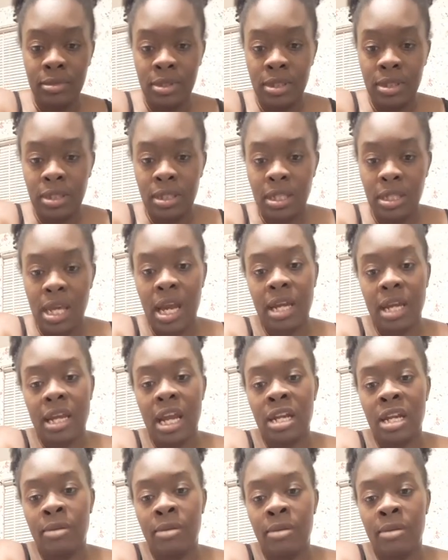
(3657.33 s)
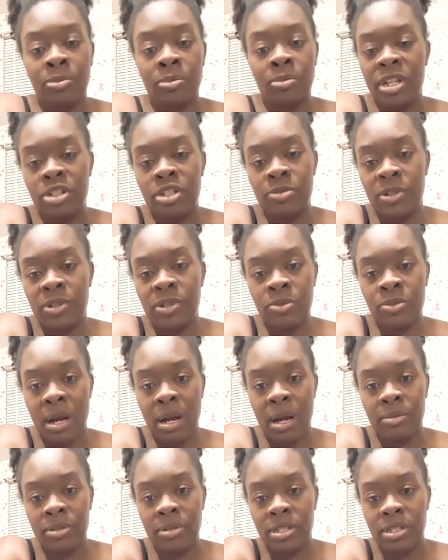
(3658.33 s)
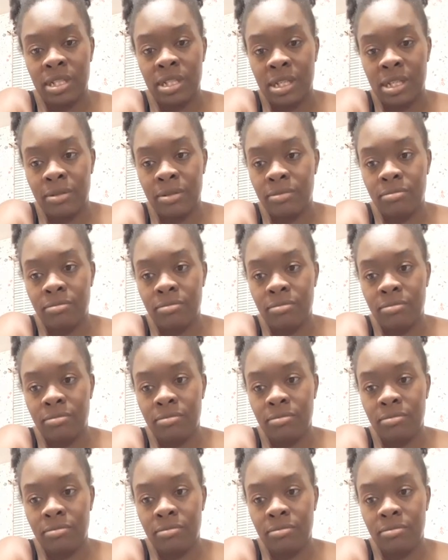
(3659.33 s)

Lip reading: Yeah, I came to Myrtle Beach, but you probably just didn't.